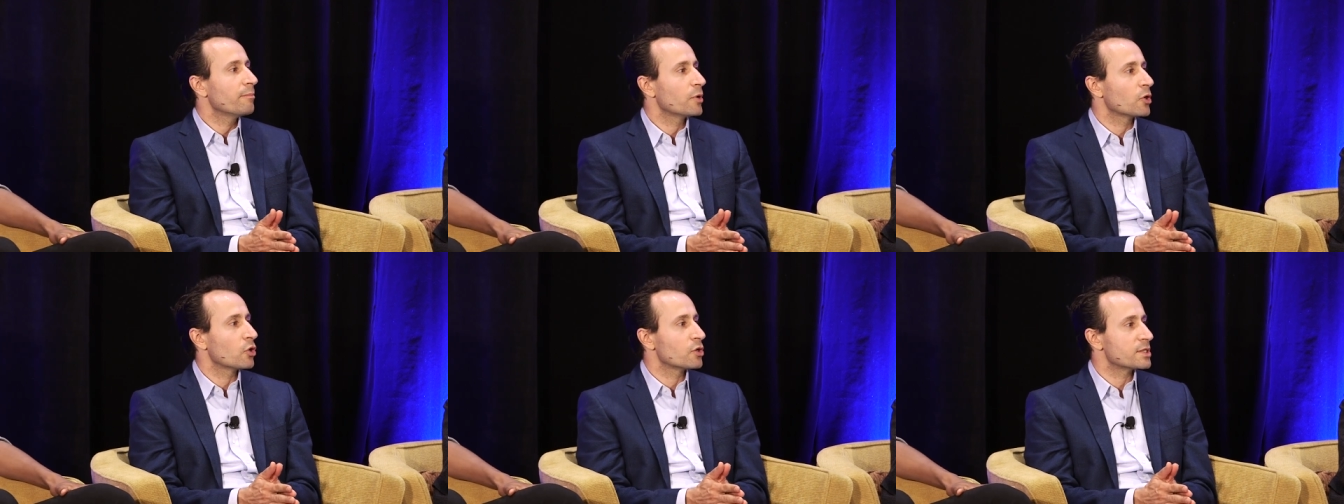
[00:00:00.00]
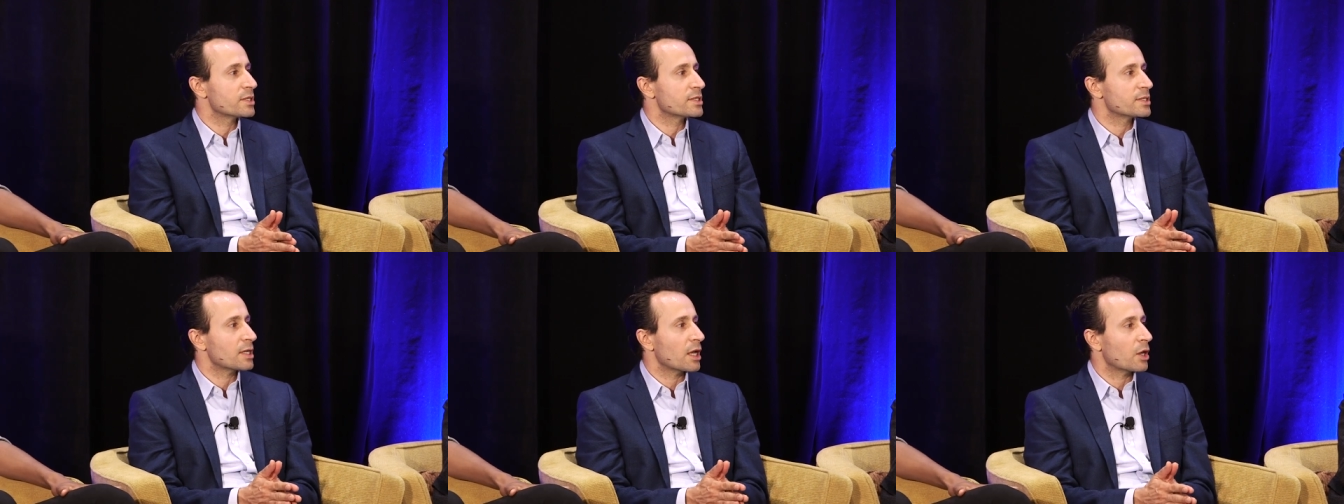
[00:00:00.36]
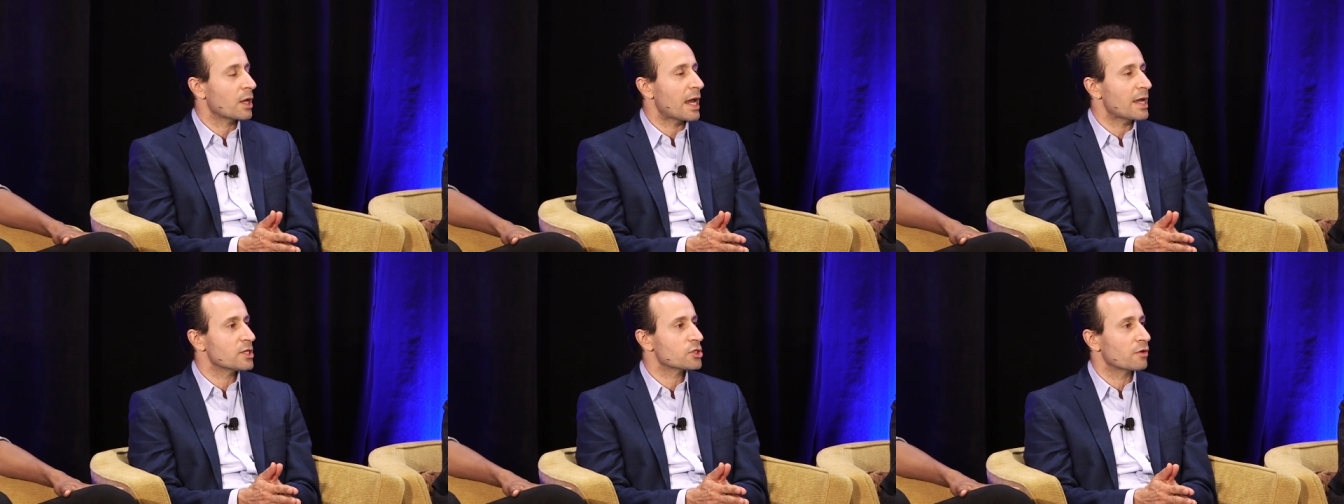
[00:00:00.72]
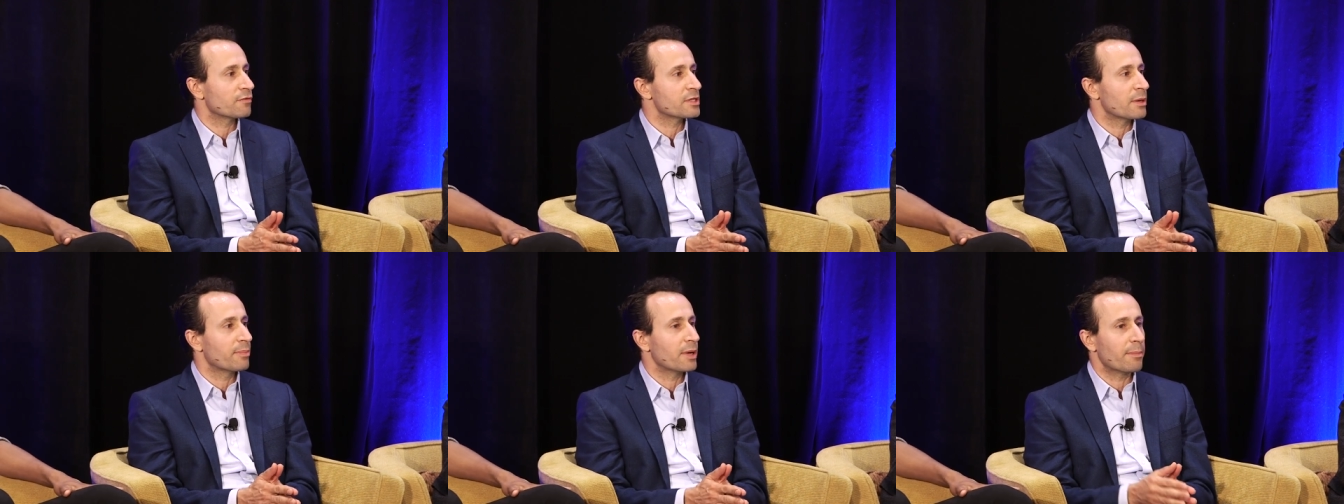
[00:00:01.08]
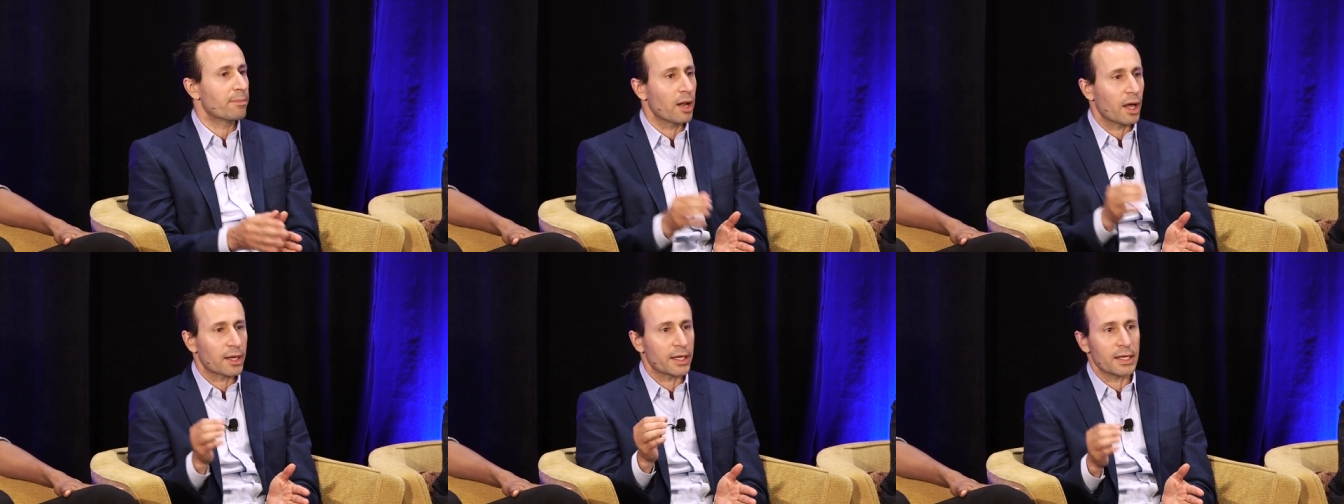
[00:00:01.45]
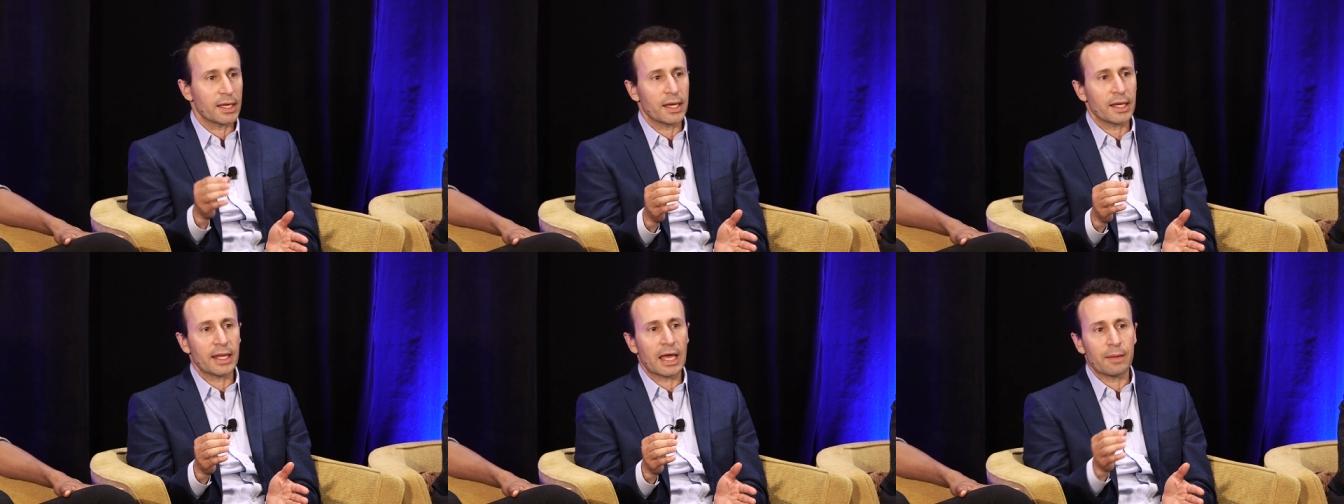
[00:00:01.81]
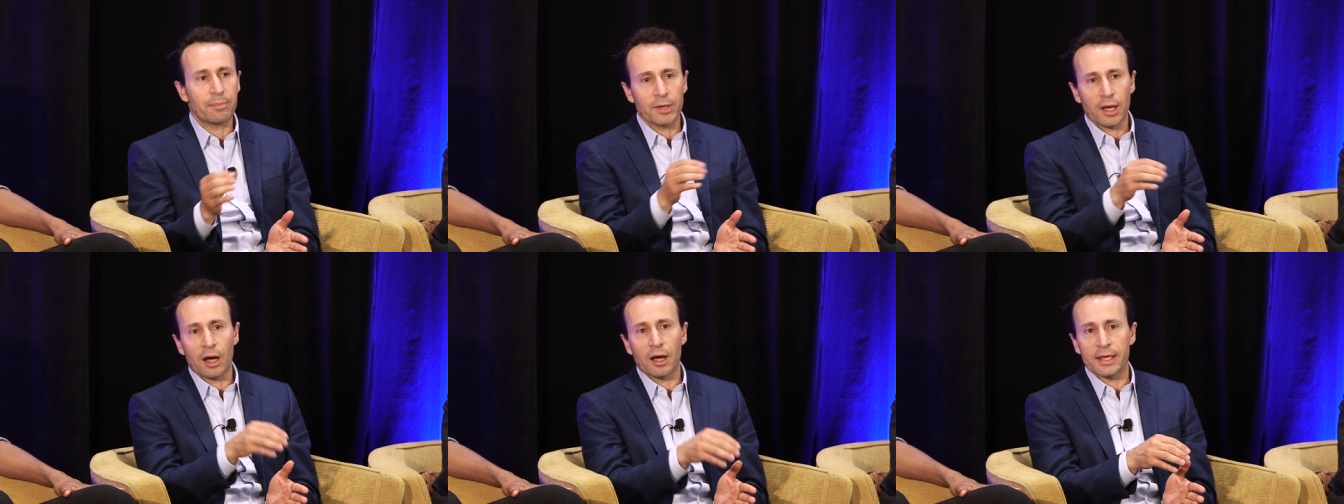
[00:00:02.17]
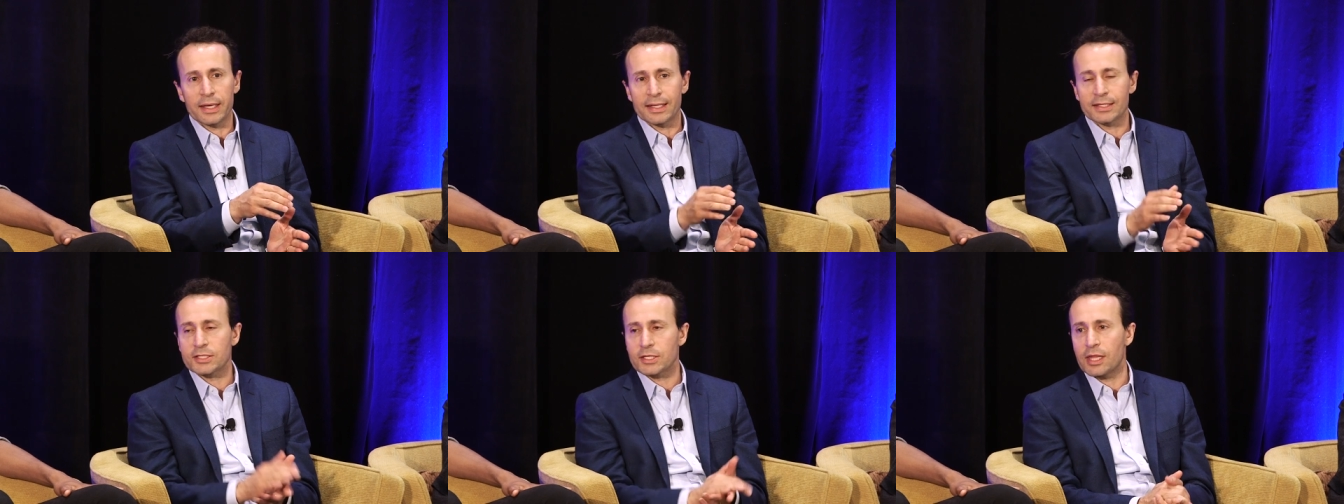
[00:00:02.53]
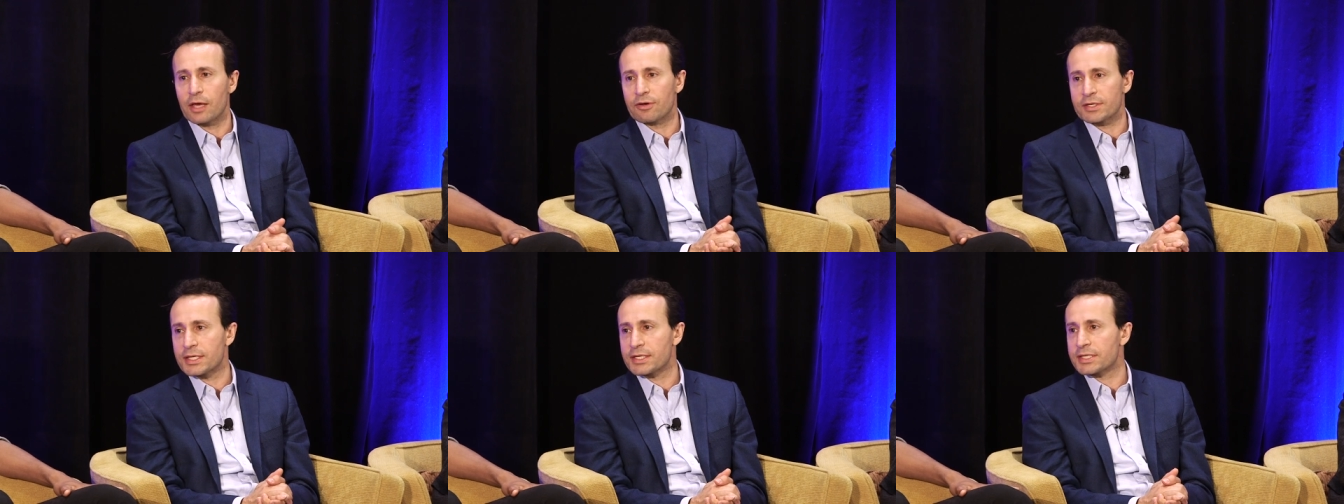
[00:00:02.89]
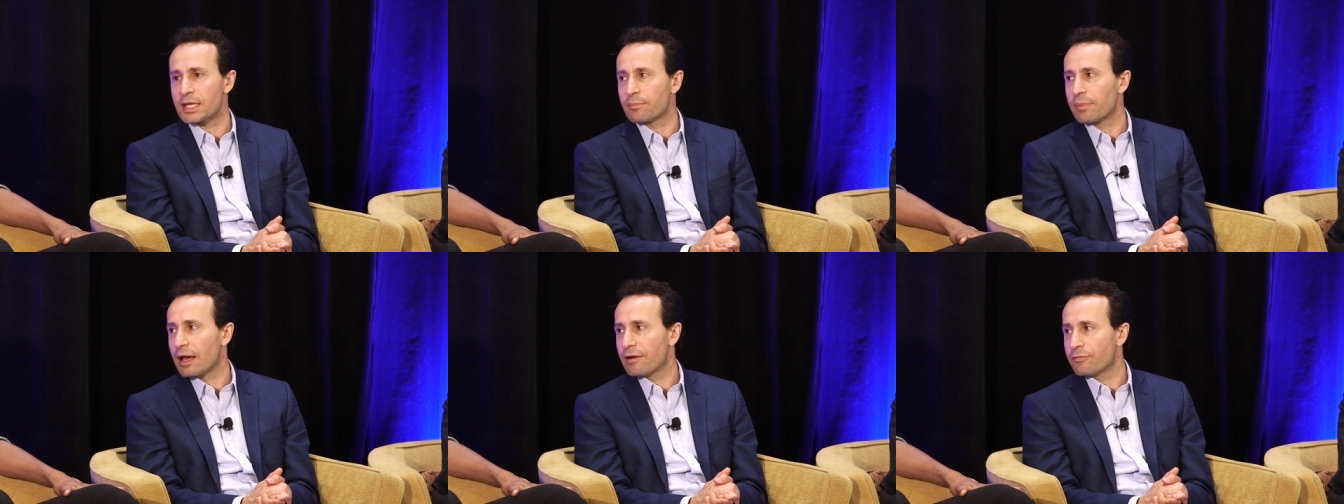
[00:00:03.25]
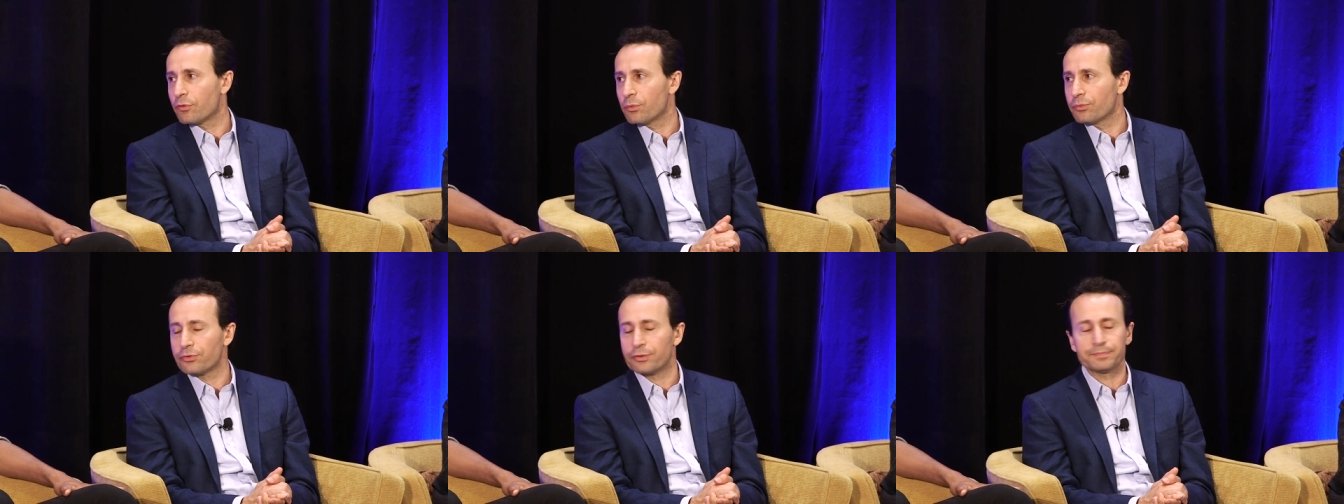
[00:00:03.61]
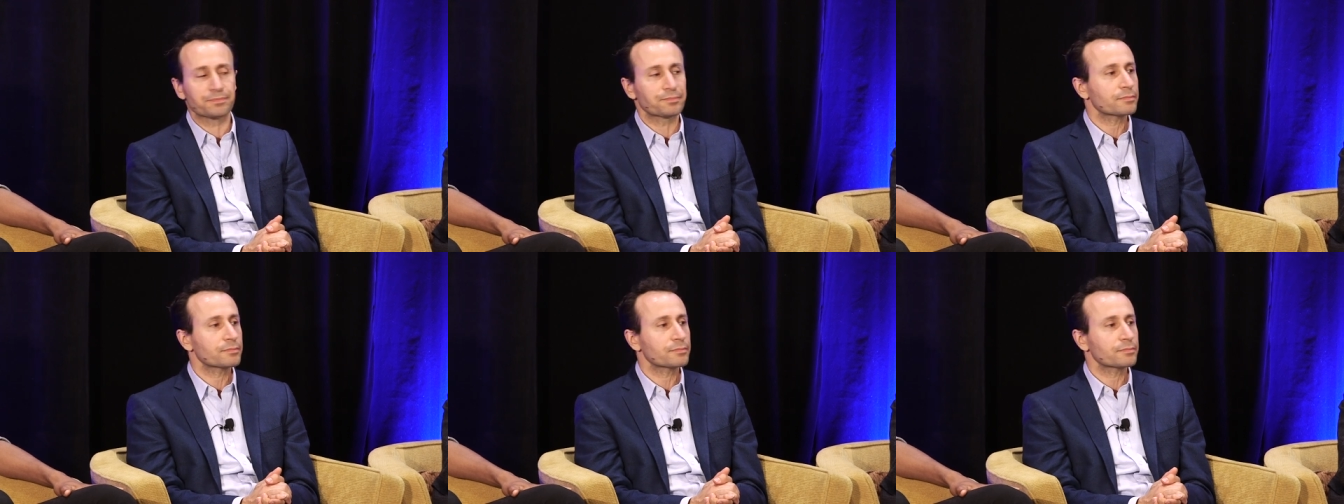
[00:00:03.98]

because it's a case of simply plugging in API into their existing platforms.